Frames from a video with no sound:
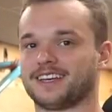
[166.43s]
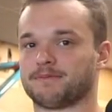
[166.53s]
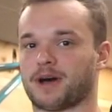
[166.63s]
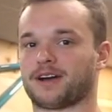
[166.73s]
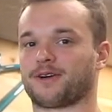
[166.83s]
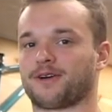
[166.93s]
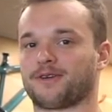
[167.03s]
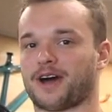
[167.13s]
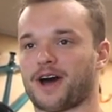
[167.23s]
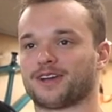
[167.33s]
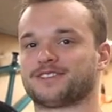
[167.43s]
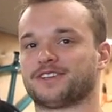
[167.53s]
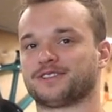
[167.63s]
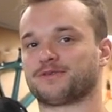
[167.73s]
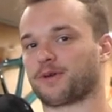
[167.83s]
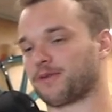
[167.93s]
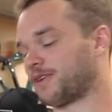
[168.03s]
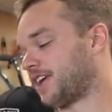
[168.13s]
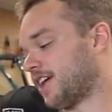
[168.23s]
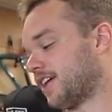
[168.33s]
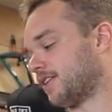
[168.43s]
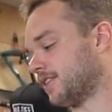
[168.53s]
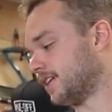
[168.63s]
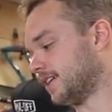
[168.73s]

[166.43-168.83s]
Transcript: Borrowed Austin's for the video.